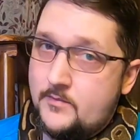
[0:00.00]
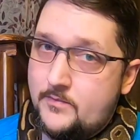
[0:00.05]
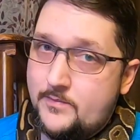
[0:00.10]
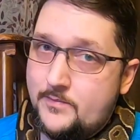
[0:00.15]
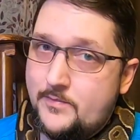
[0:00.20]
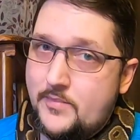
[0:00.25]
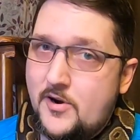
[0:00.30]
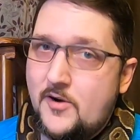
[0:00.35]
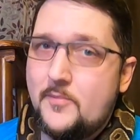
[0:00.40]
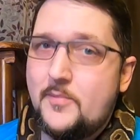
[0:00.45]
on
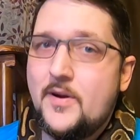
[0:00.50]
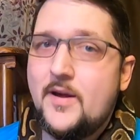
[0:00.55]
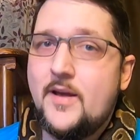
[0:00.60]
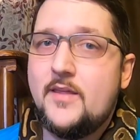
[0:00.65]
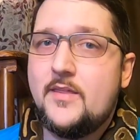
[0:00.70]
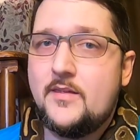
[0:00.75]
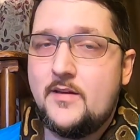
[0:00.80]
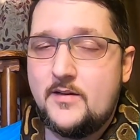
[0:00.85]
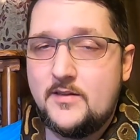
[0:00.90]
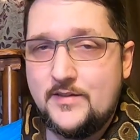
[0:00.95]
ball
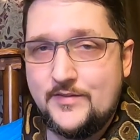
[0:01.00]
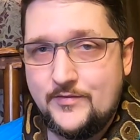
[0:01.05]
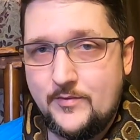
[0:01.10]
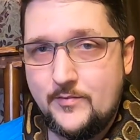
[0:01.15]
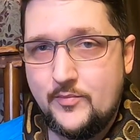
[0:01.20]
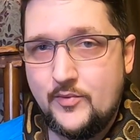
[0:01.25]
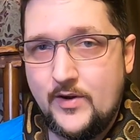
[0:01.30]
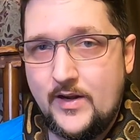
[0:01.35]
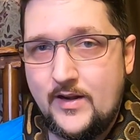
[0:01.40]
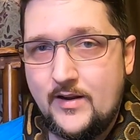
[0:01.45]
pythons
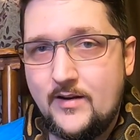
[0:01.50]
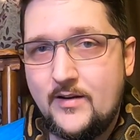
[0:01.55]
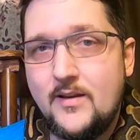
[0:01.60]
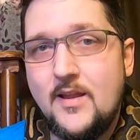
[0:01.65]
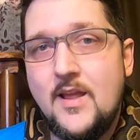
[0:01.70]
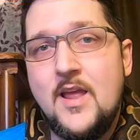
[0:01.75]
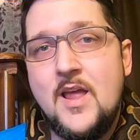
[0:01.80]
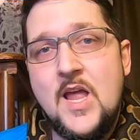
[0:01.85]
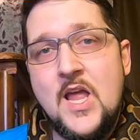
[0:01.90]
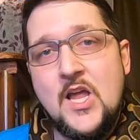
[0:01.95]
for breeding.